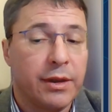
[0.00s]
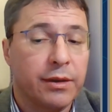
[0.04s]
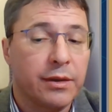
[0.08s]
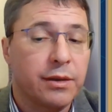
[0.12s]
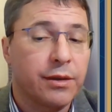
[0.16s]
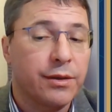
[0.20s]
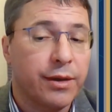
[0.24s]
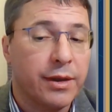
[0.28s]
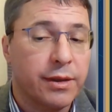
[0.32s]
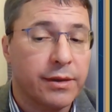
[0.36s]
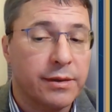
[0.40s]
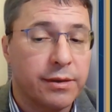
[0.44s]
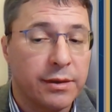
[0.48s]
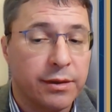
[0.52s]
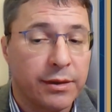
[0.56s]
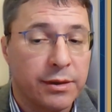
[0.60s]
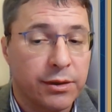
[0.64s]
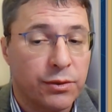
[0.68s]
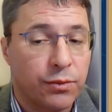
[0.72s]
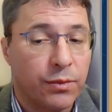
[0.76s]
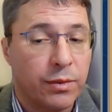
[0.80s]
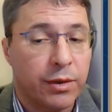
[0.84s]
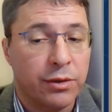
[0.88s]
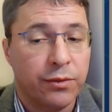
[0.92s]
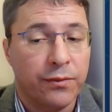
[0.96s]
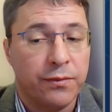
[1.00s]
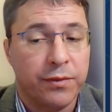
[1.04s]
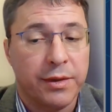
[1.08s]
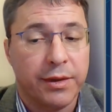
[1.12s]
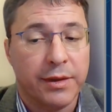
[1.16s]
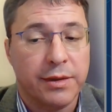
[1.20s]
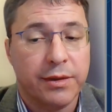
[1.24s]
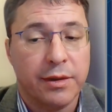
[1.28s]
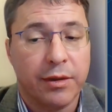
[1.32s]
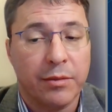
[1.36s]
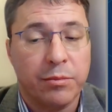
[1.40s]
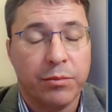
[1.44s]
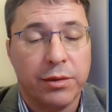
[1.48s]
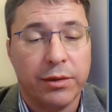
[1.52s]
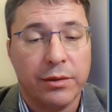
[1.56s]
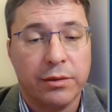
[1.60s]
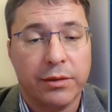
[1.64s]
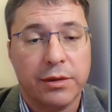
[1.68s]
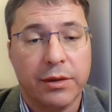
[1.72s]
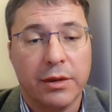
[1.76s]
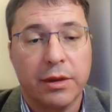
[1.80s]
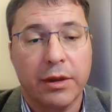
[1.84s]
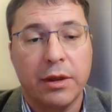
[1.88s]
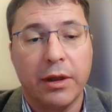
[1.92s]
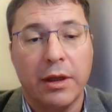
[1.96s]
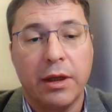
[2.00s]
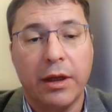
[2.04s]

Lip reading: And Krasny is one of the examples.